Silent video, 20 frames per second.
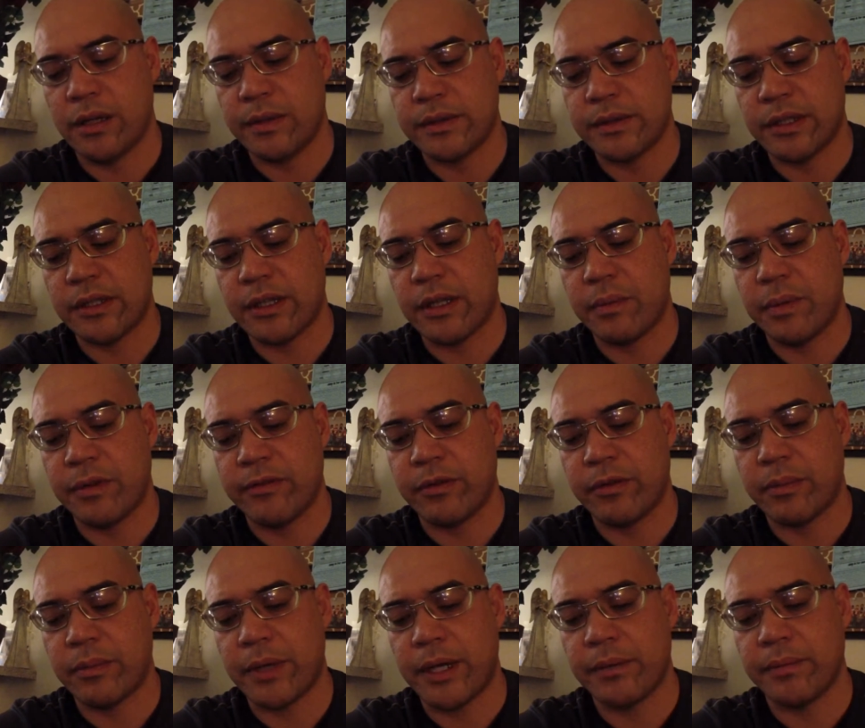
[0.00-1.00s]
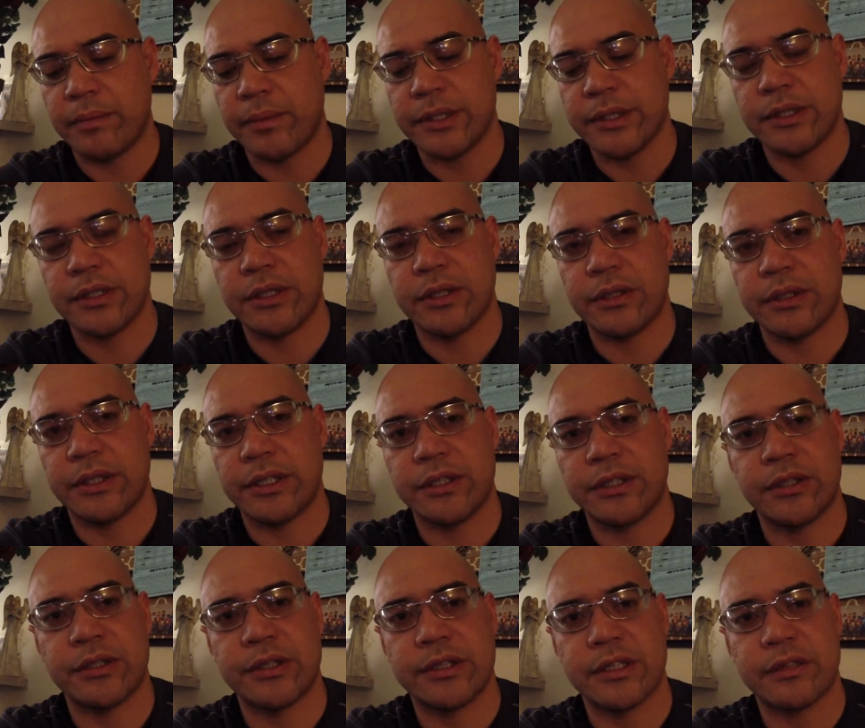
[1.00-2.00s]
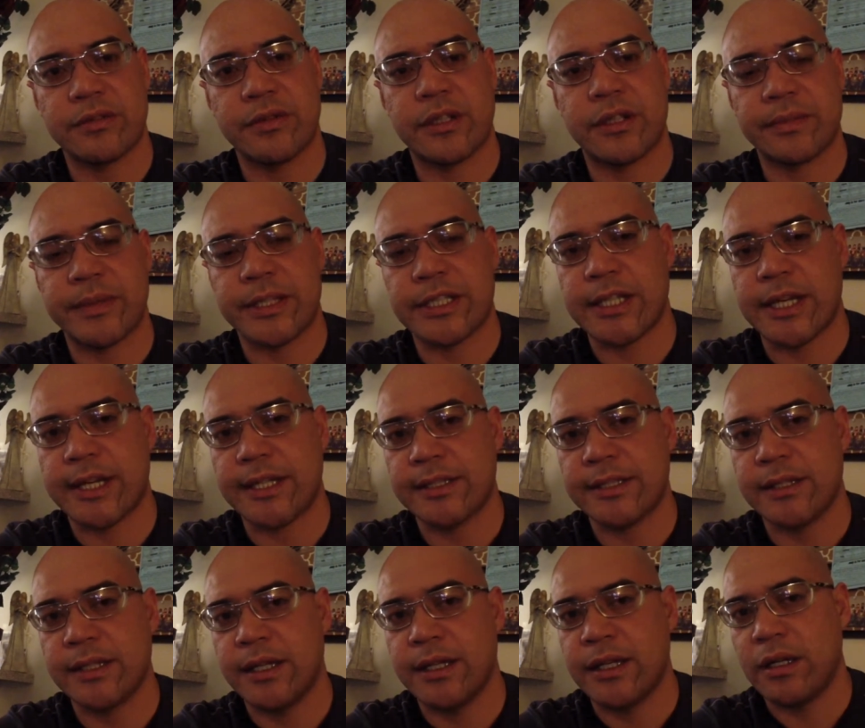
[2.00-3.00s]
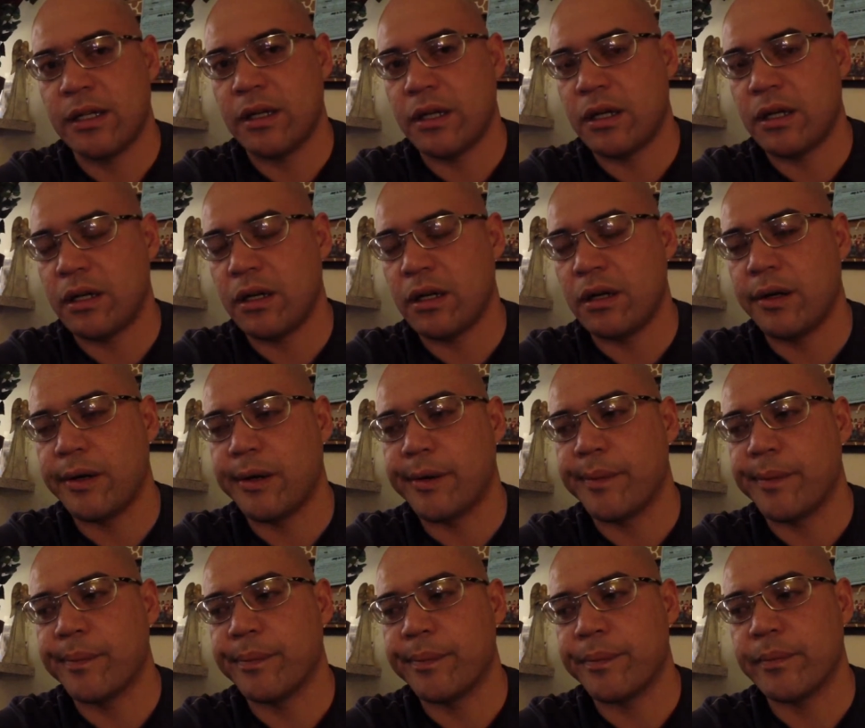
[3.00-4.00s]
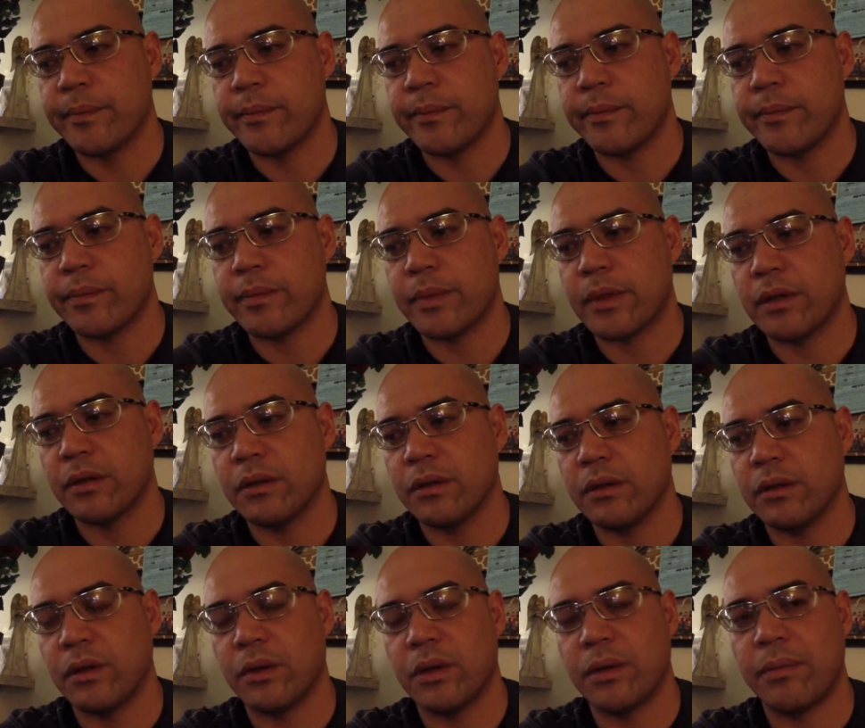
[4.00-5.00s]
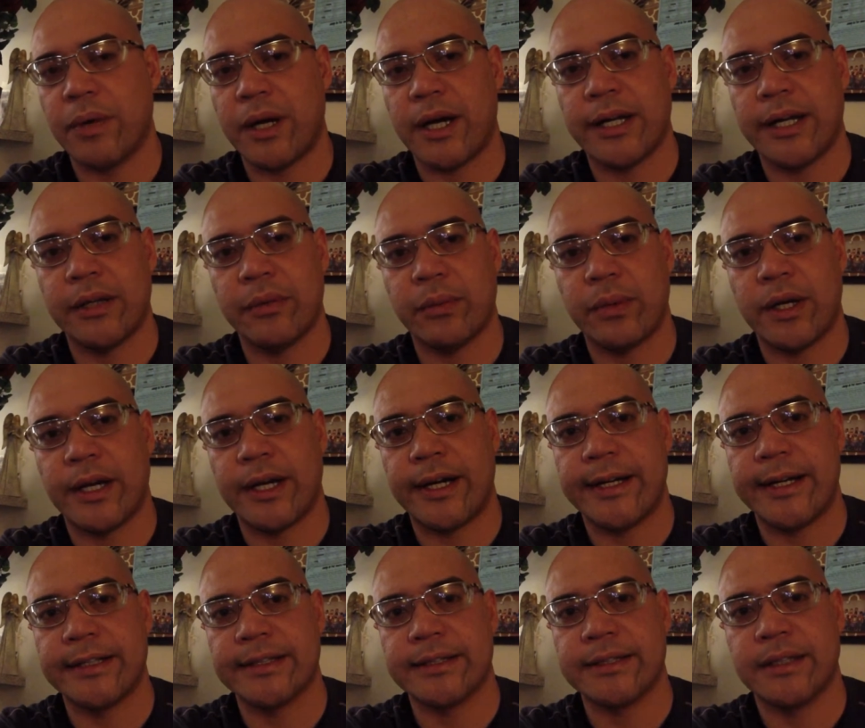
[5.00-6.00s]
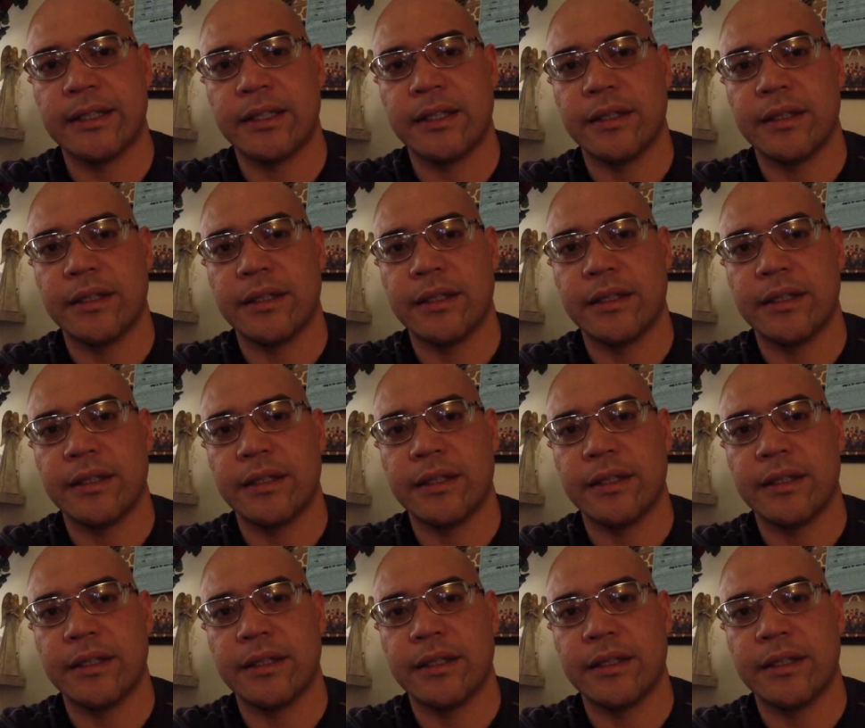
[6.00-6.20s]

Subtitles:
So that'll be for my muscular endurance as far as my chest. Lower body wise,